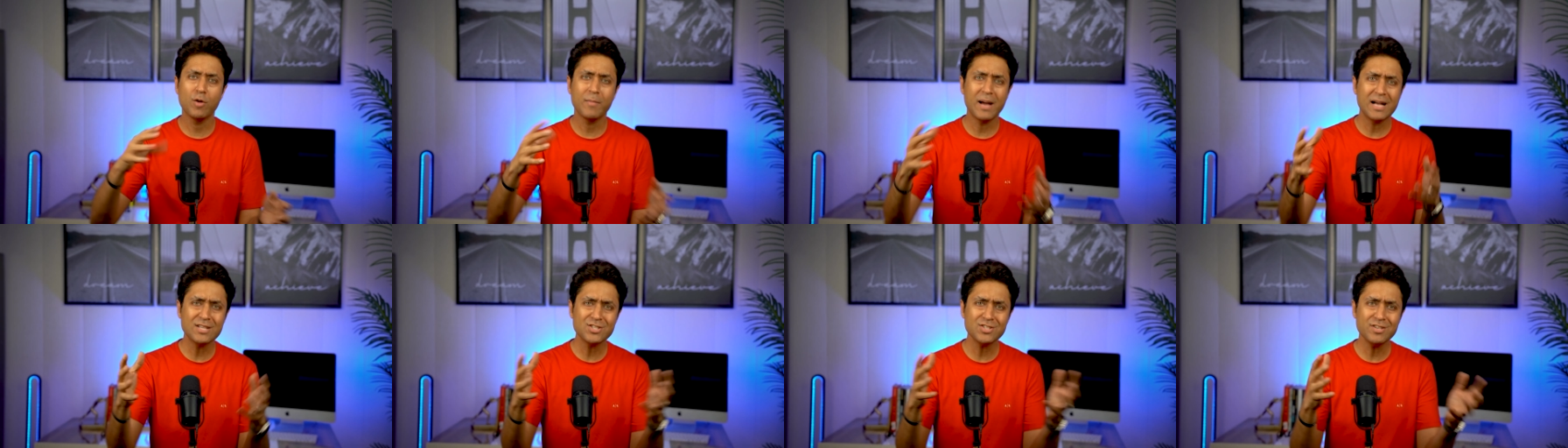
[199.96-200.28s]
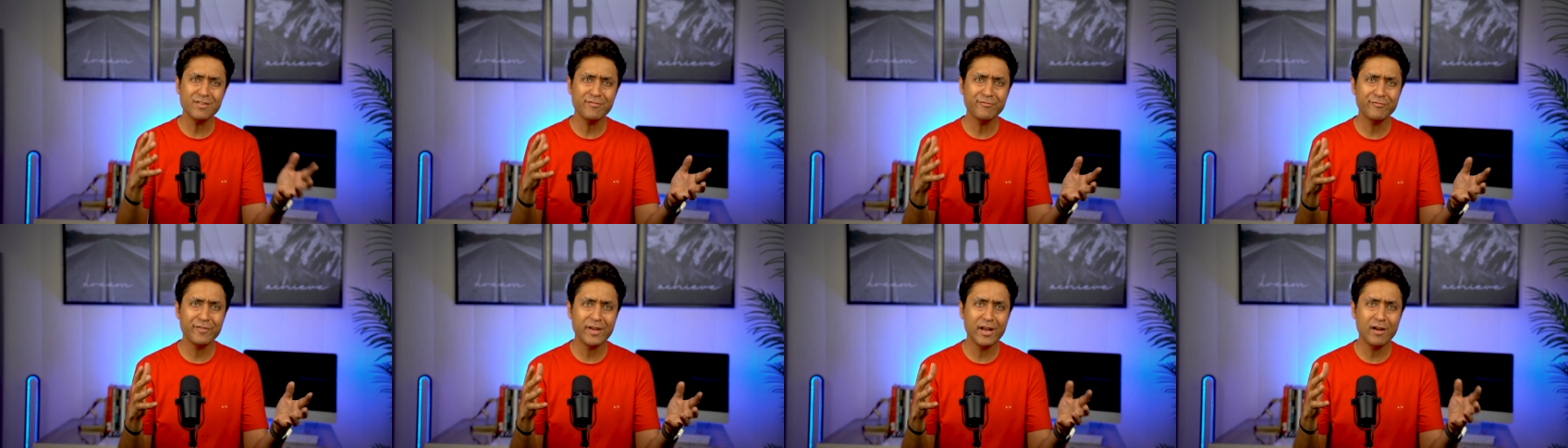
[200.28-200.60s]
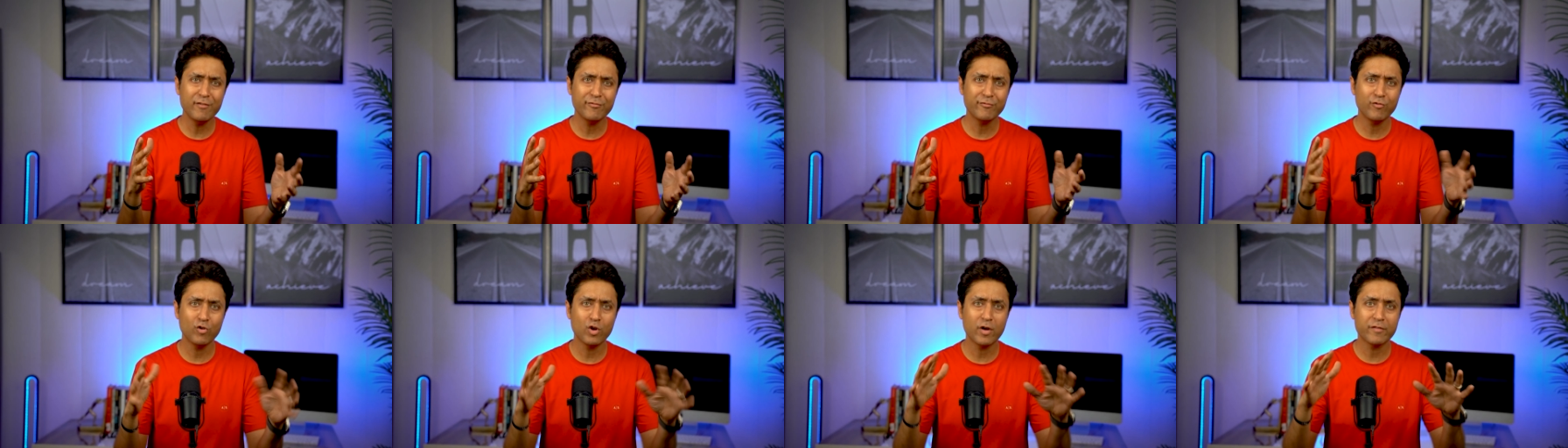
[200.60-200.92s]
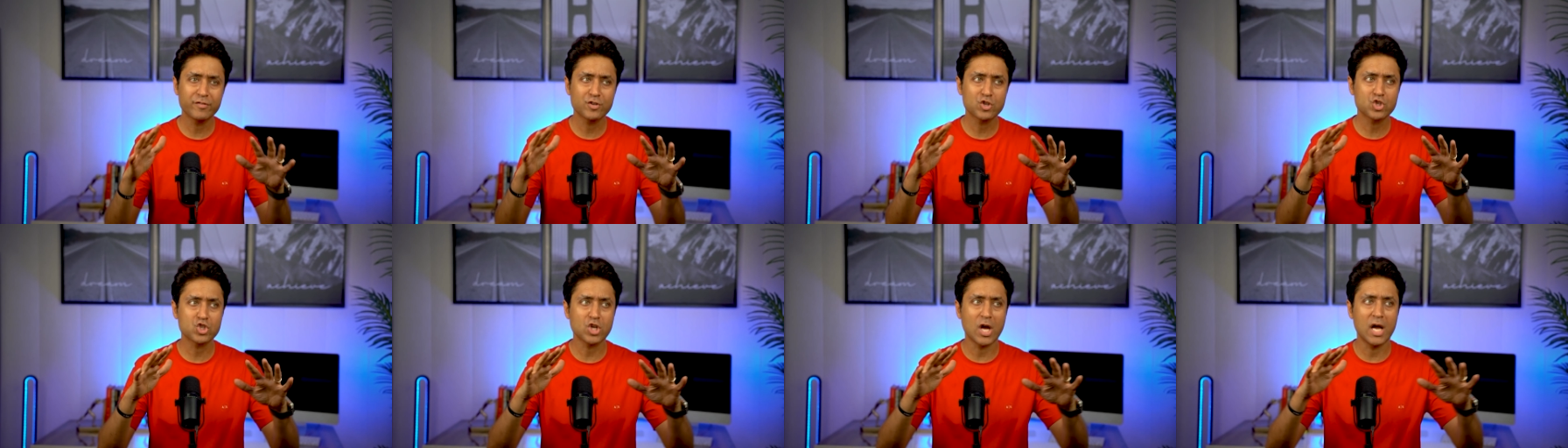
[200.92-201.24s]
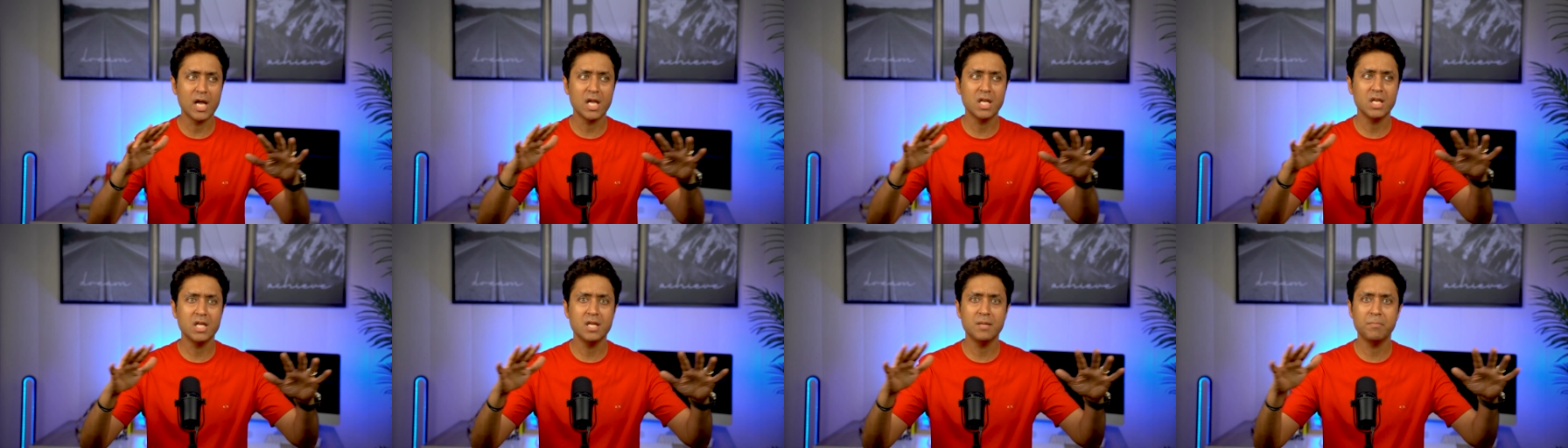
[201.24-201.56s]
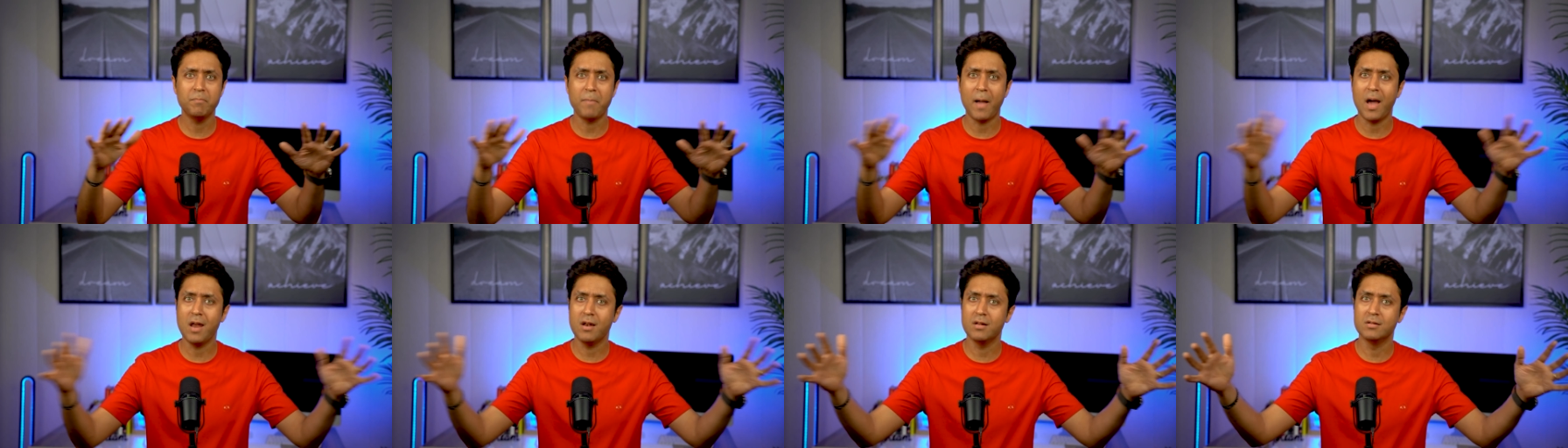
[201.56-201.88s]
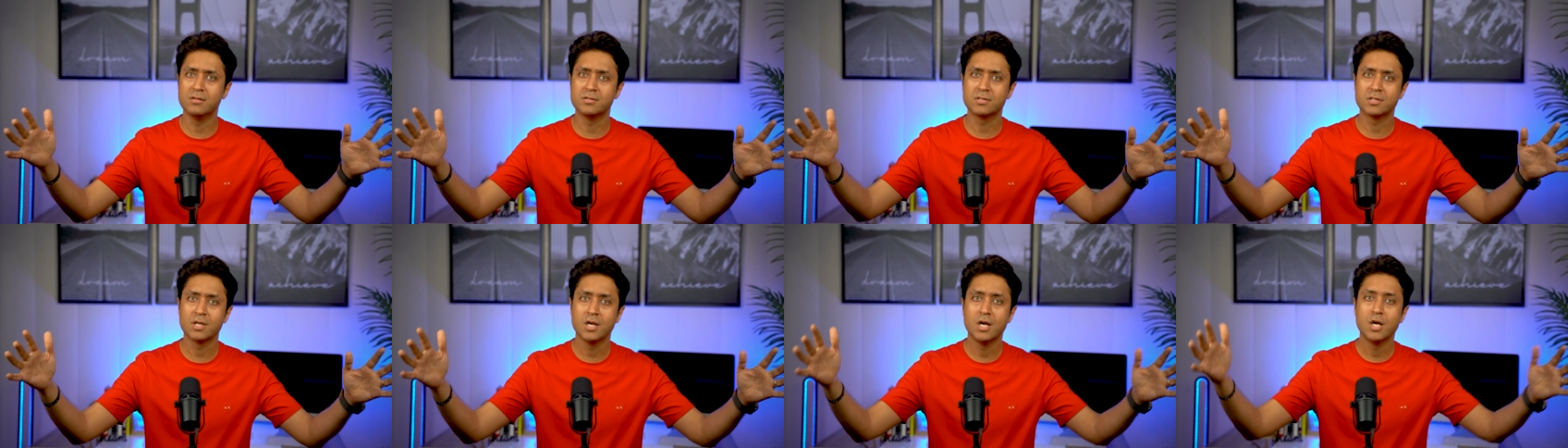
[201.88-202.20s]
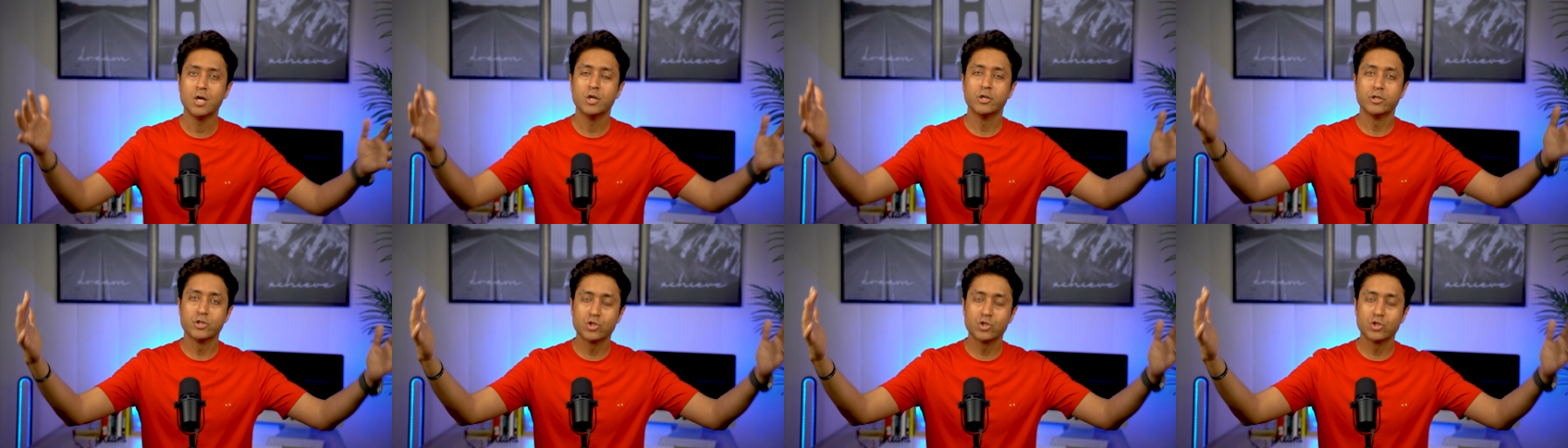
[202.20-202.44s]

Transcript: Now, imagine a field full of shiny panels